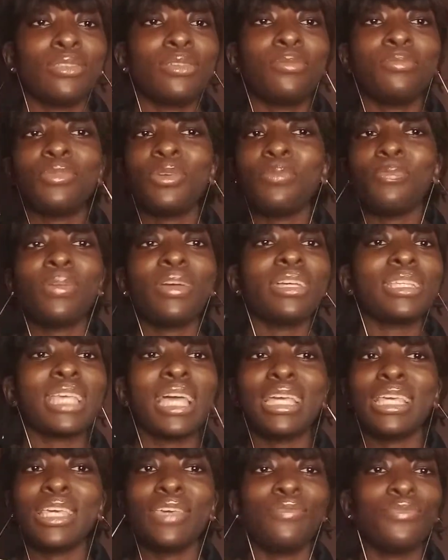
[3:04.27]
Some your parents
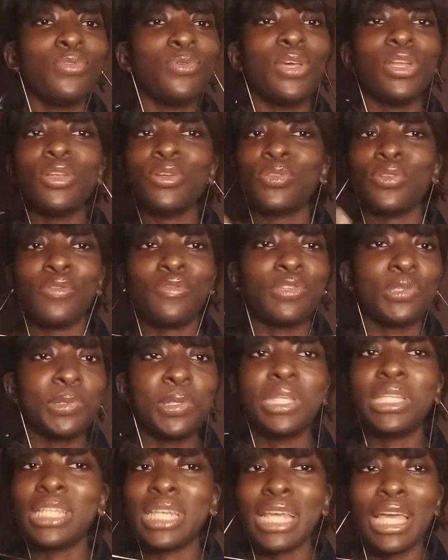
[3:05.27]
can give you a lot of
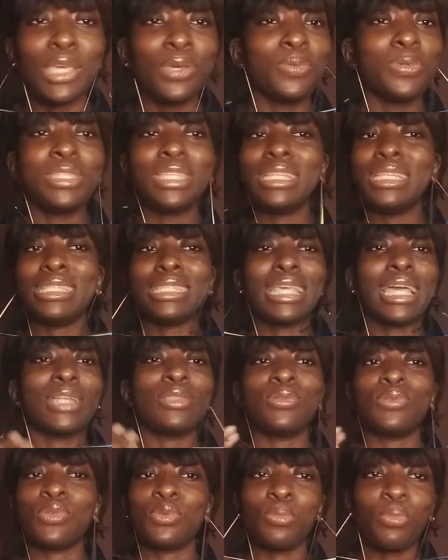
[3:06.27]
training and you still
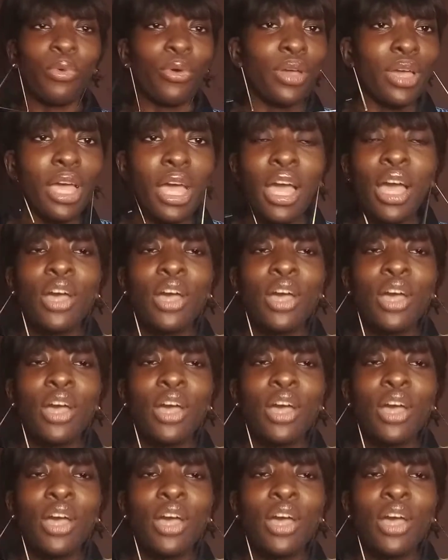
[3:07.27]
decide to spoil.